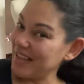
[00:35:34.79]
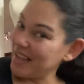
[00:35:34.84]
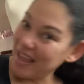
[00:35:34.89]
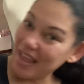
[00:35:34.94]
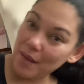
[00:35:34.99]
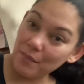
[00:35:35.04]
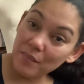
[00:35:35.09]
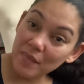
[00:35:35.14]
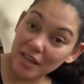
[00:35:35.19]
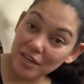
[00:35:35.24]

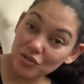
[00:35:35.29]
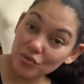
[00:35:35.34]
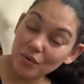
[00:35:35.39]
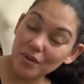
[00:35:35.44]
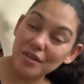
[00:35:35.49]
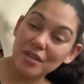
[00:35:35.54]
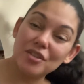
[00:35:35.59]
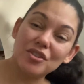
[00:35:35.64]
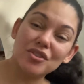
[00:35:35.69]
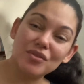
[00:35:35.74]
and make
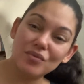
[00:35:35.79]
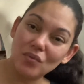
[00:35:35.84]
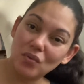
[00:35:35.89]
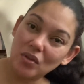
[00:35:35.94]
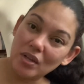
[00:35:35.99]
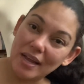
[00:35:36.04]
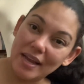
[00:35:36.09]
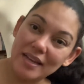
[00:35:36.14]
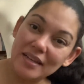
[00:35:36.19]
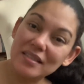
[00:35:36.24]
sure that you
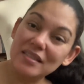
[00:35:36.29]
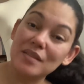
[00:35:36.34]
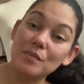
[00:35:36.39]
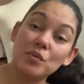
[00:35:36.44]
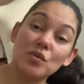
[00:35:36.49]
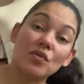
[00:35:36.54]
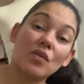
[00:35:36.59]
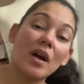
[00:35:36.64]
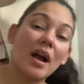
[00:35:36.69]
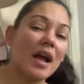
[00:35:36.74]
like,
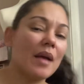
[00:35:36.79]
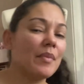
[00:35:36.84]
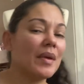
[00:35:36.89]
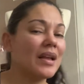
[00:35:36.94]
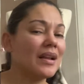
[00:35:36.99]
subscribe,